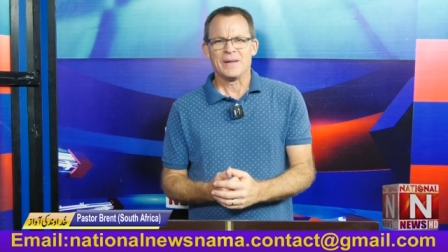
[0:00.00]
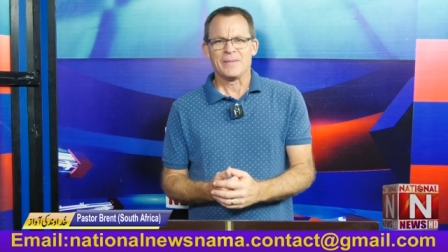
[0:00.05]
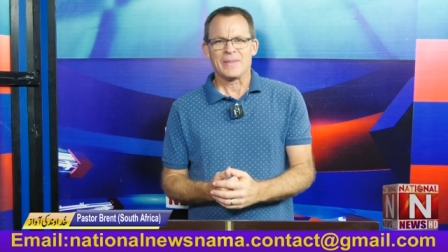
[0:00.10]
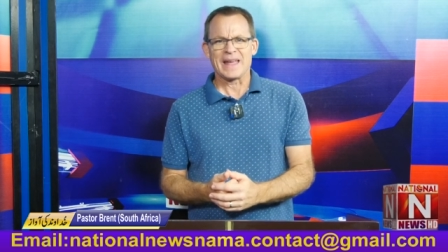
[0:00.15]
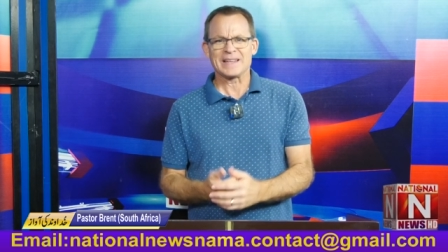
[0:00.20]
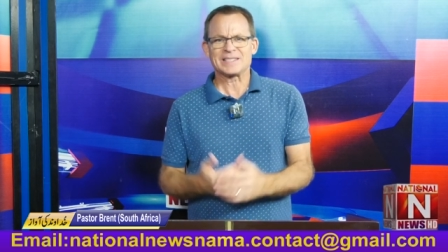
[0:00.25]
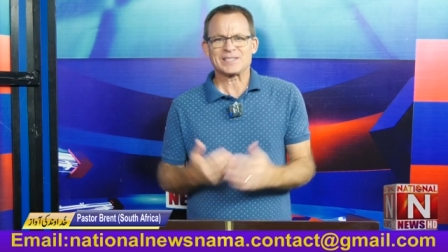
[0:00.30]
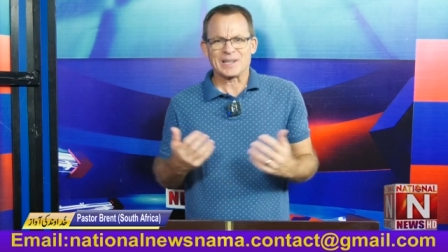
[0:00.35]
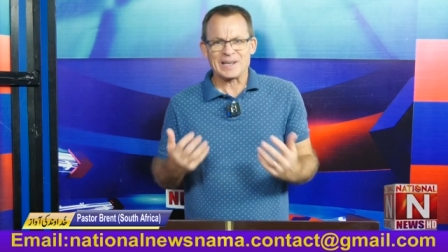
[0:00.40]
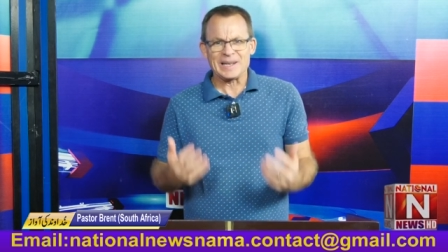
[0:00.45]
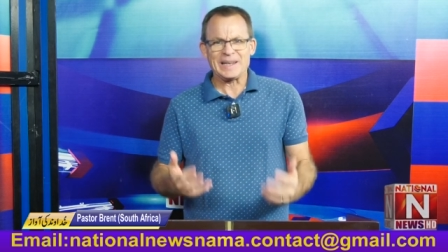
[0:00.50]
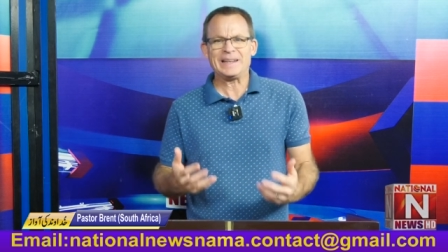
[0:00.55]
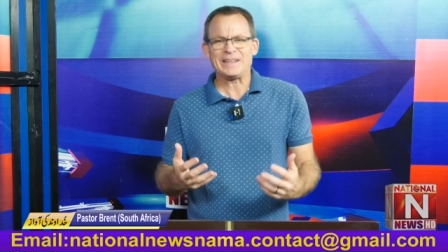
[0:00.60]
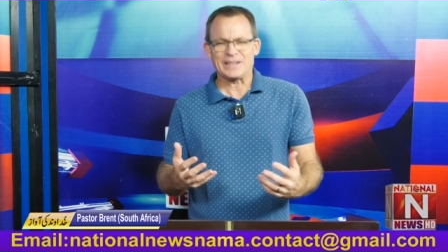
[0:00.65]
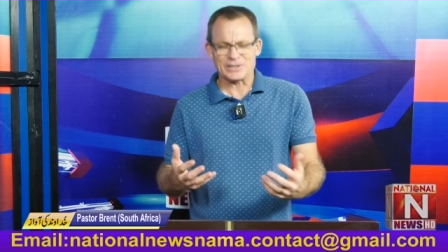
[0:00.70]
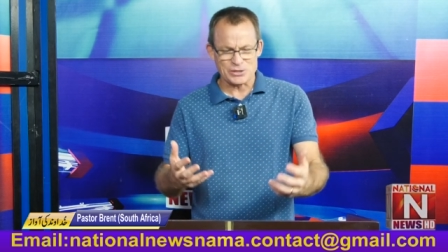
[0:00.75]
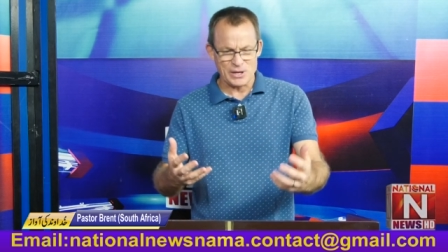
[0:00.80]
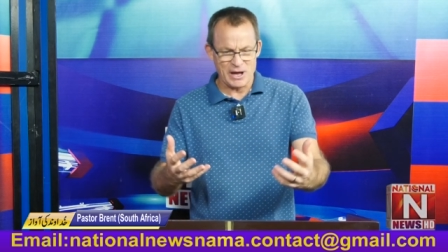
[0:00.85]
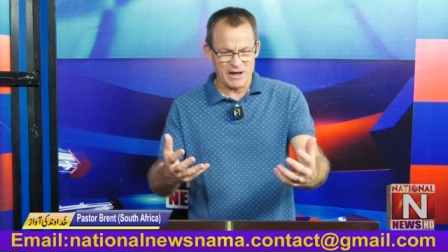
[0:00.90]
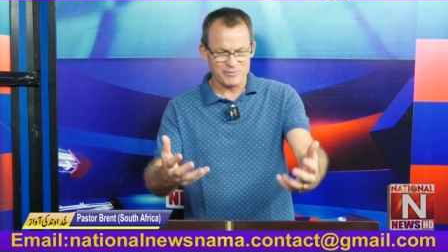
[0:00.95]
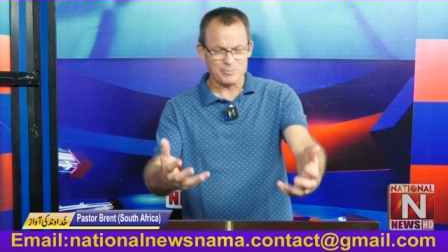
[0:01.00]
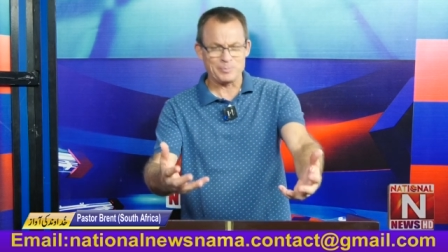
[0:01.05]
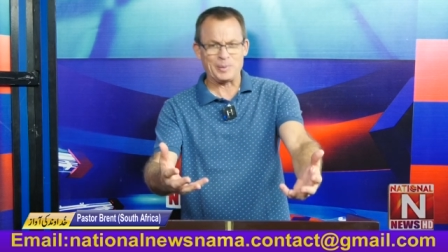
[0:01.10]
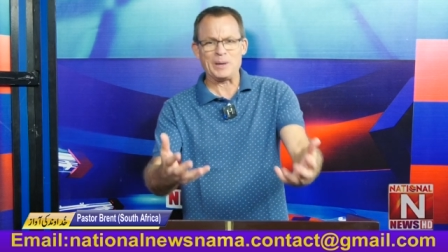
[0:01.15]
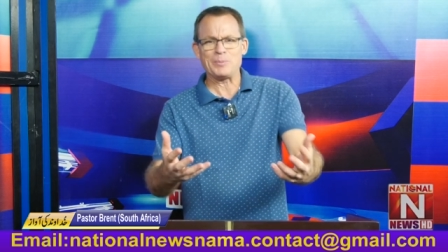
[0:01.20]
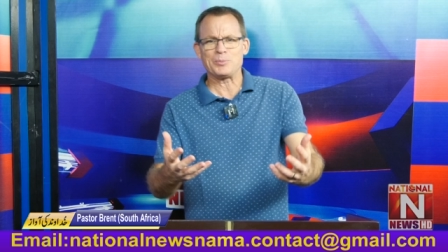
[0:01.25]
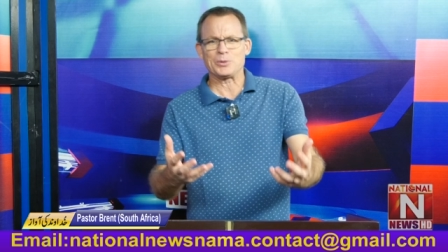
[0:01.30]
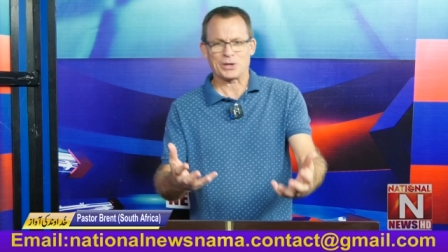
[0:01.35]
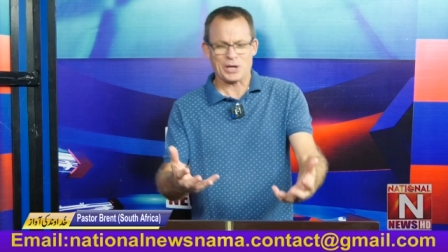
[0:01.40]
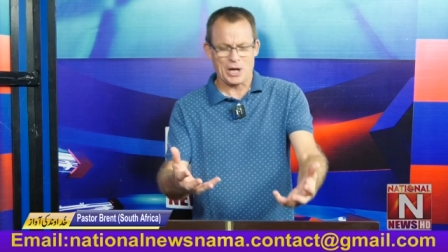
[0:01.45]
as a leader to have
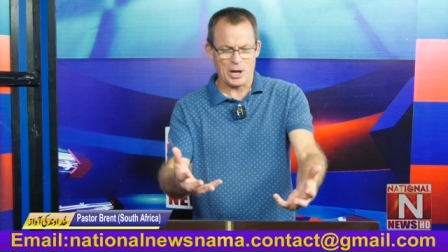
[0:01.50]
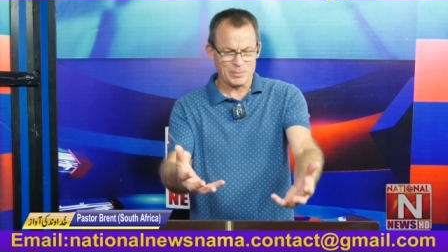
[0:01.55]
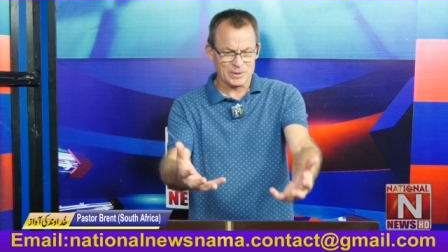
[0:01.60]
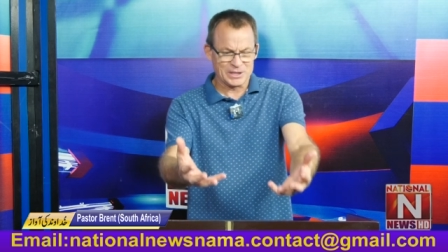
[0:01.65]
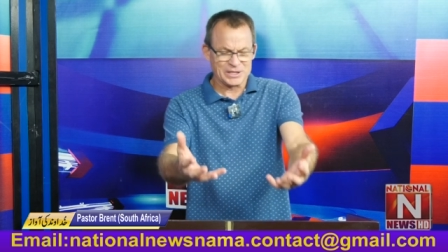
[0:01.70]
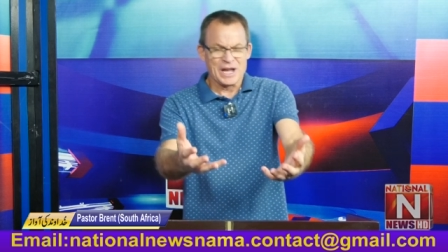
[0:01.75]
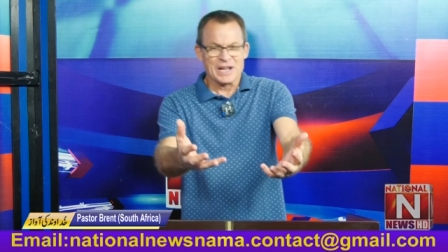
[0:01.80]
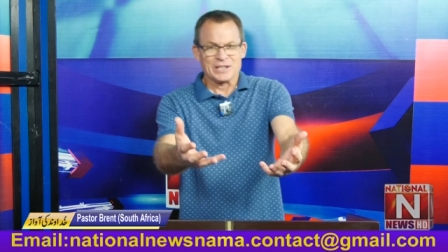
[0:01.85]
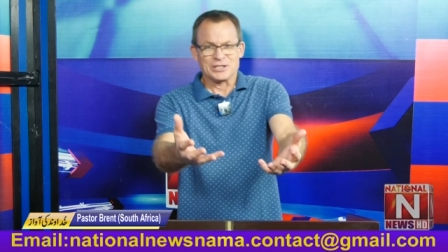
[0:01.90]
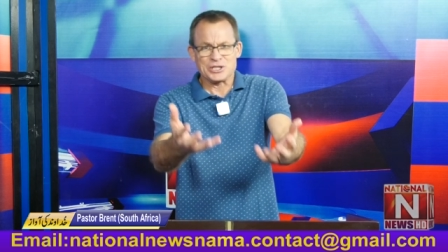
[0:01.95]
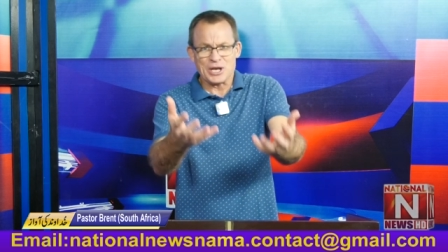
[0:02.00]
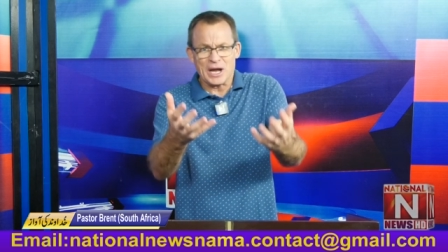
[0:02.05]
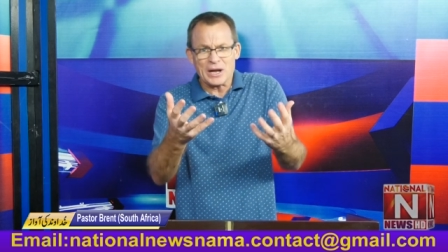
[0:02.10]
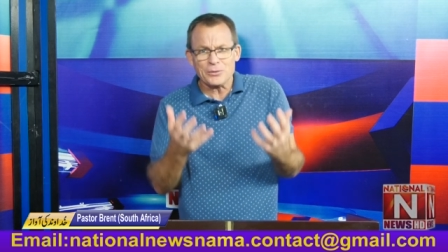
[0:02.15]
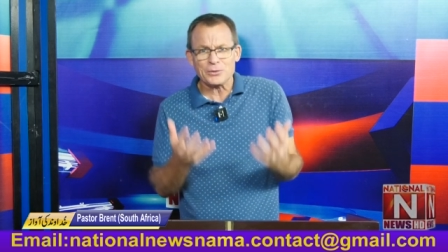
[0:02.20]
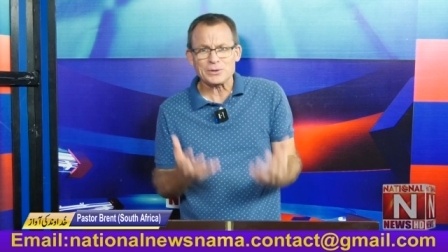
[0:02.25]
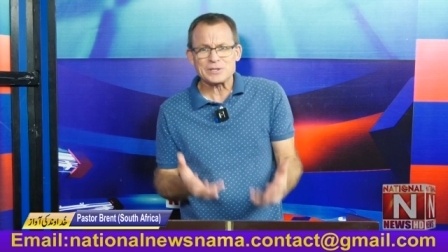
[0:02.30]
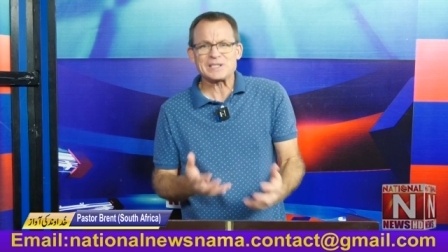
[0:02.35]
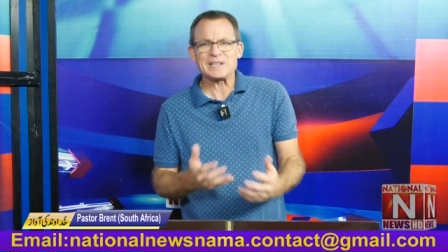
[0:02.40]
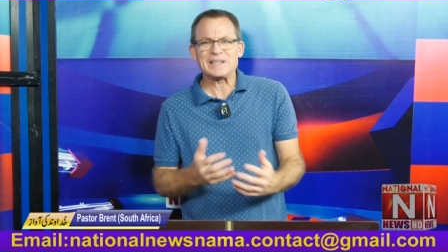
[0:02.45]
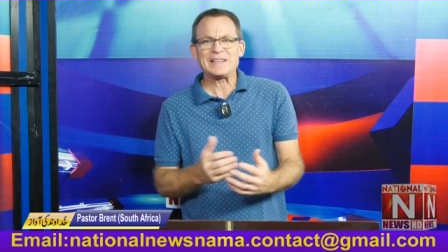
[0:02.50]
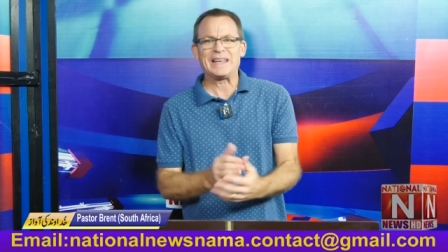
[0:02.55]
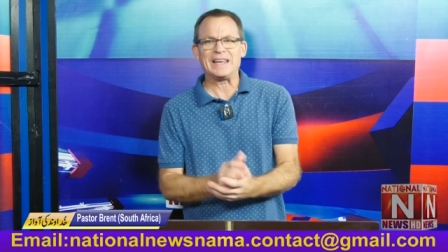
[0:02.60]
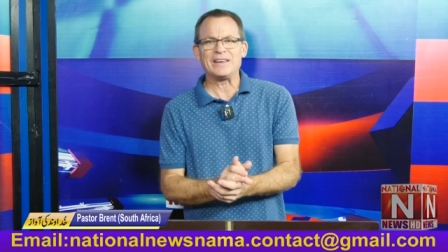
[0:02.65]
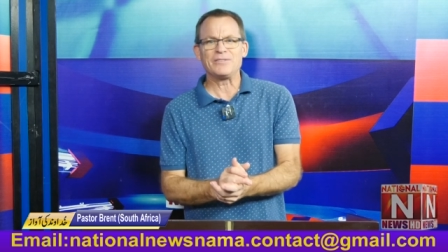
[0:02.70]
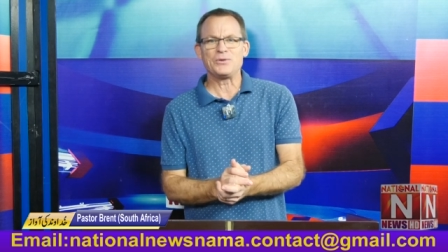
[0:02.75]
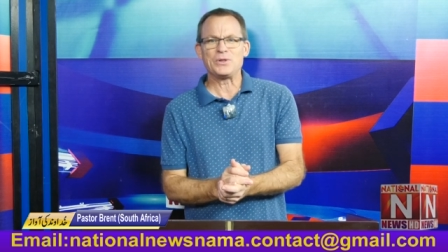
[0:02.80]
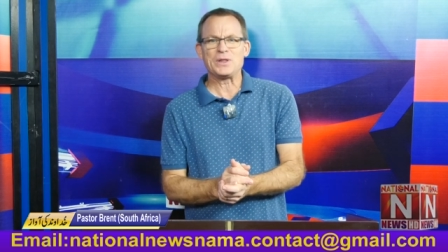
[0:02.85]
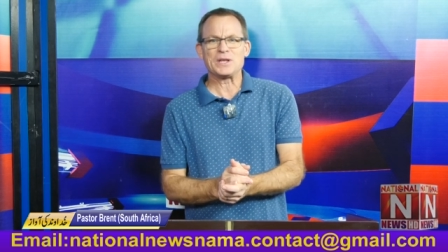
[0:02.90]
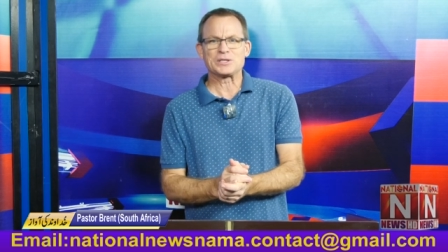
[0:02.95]
people come and generously
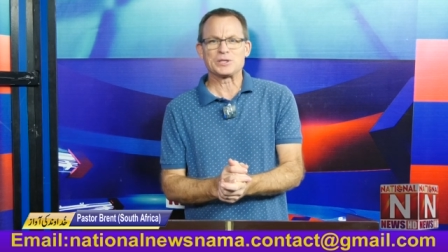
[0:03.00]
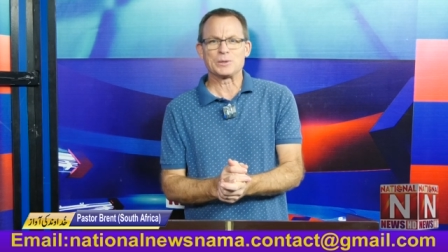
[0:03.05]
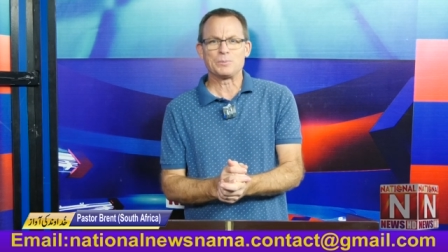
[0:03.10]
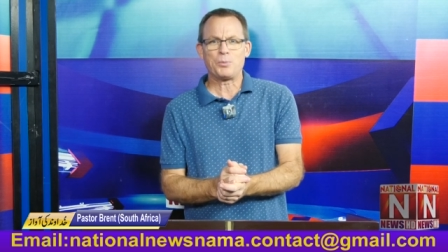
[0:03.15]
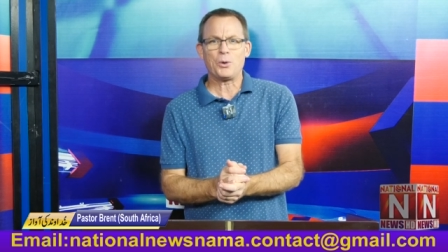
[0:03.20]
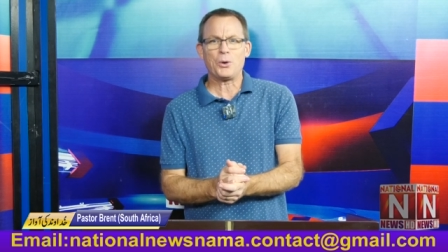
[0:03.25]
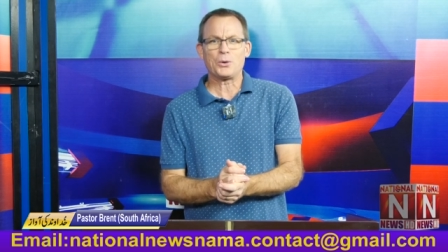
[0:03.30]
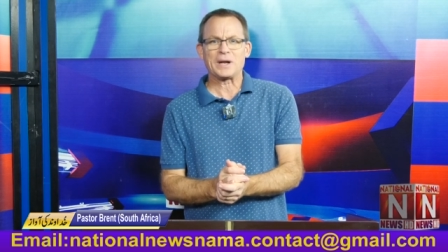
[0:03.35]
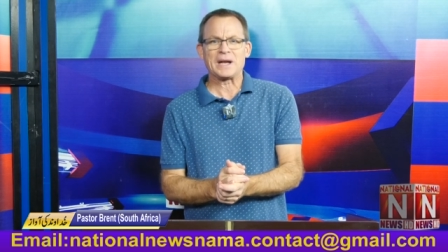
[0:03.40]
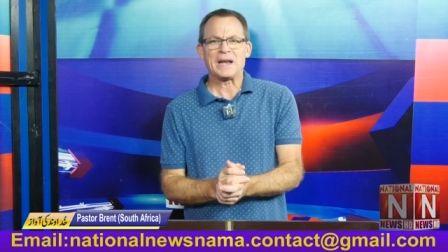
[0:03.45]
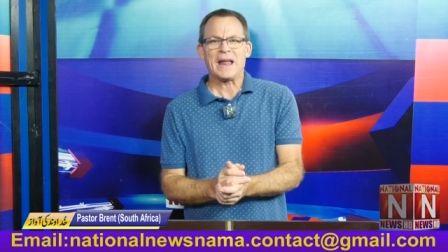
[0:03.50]
give you their support.